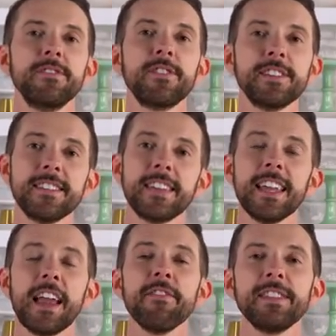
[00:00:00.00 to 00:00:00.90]
You can
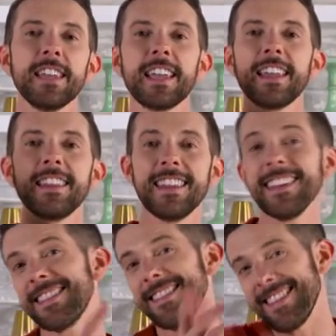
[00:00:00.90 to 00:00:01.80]
get everything in,
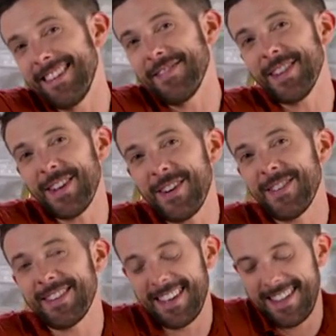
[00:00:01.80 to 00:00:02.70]
in below
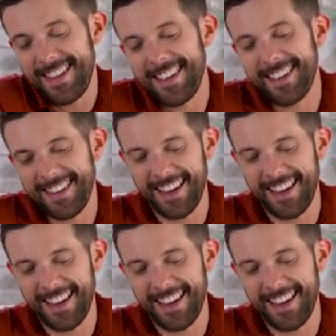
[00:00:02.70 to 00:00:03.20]
and and